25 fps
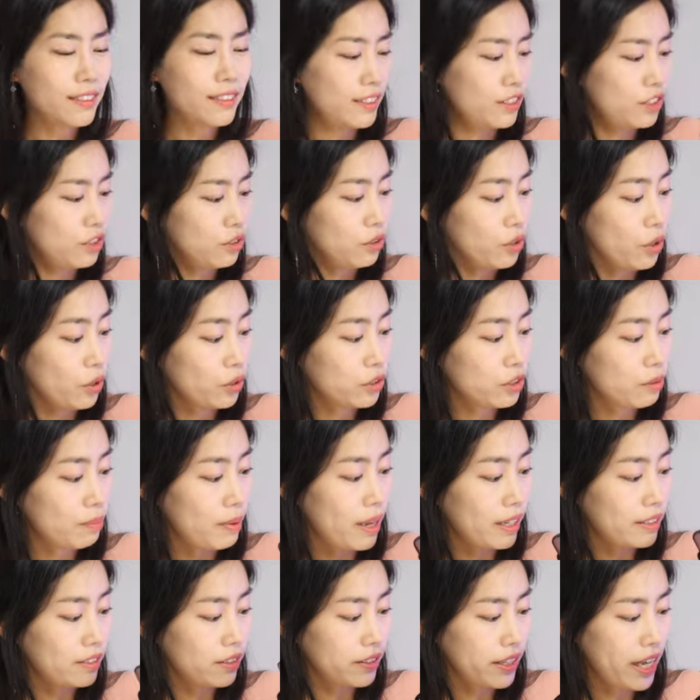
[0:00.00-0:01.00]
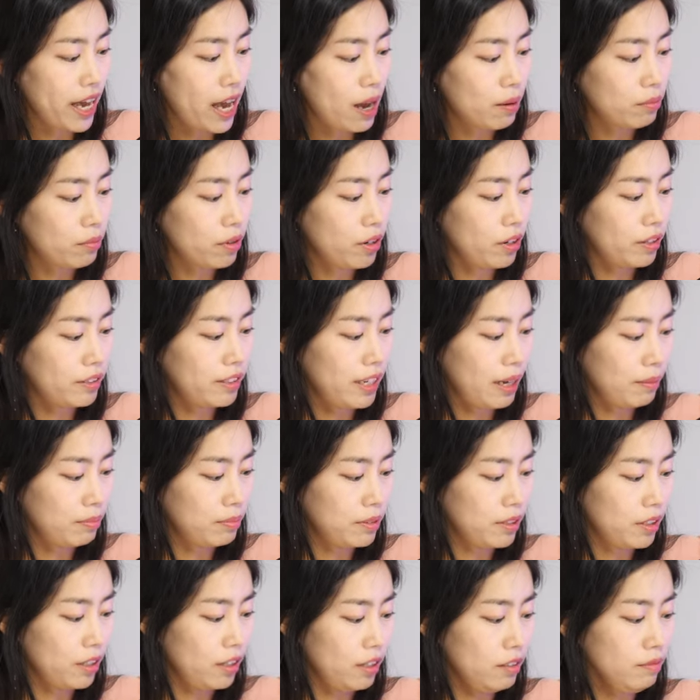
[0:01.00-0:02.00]
thing to note about the camera
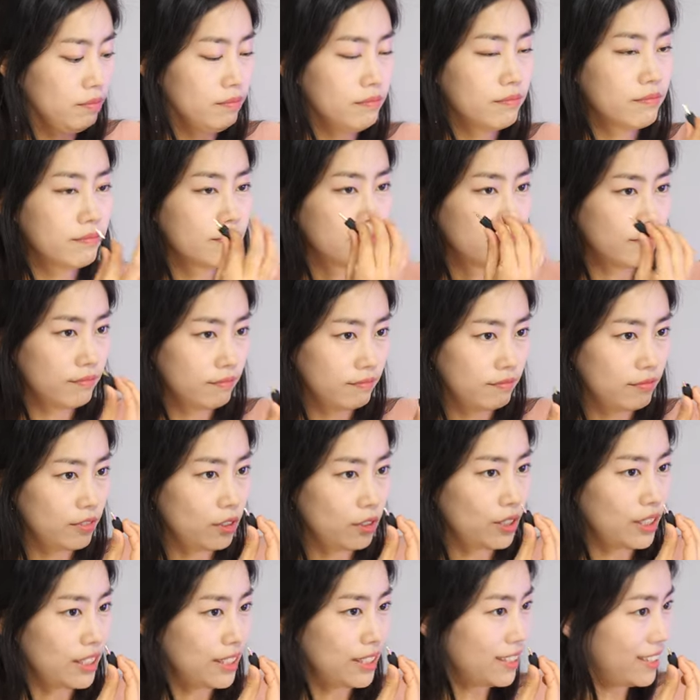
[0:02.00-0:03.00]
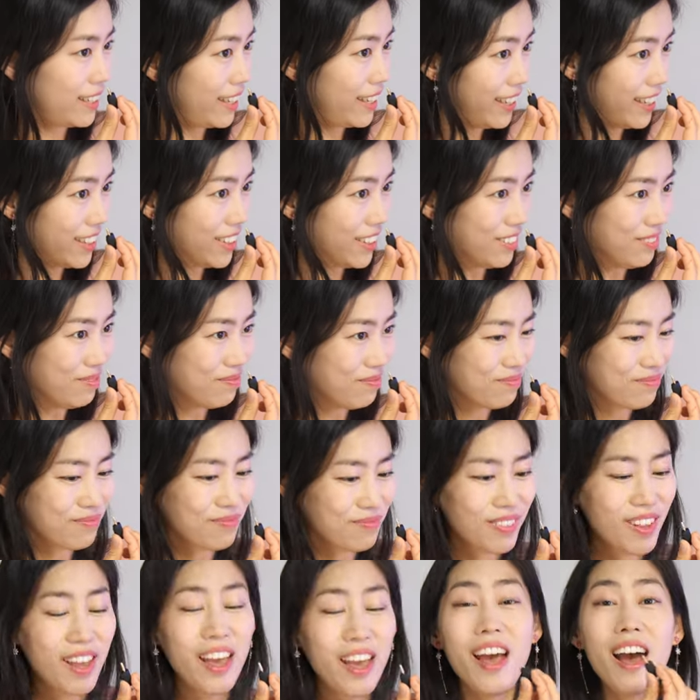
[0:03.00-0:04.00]
adapter, which is here.
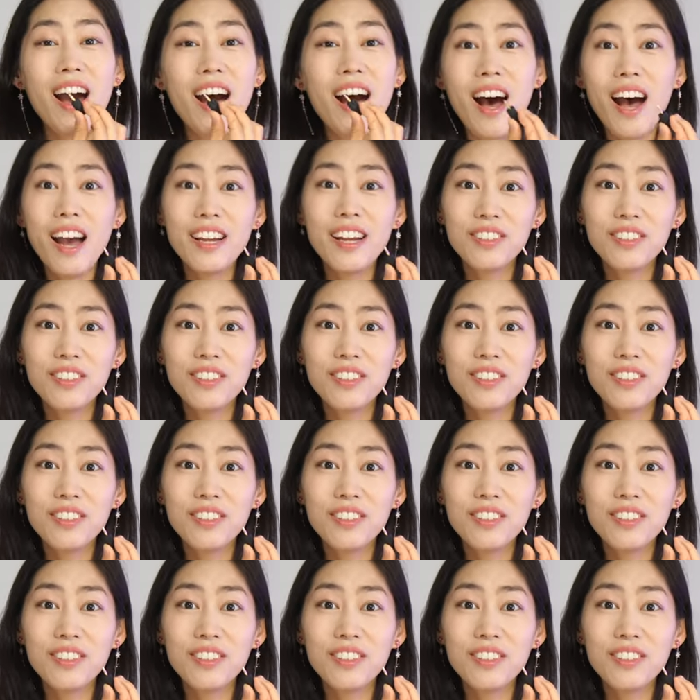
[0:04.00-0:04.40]
I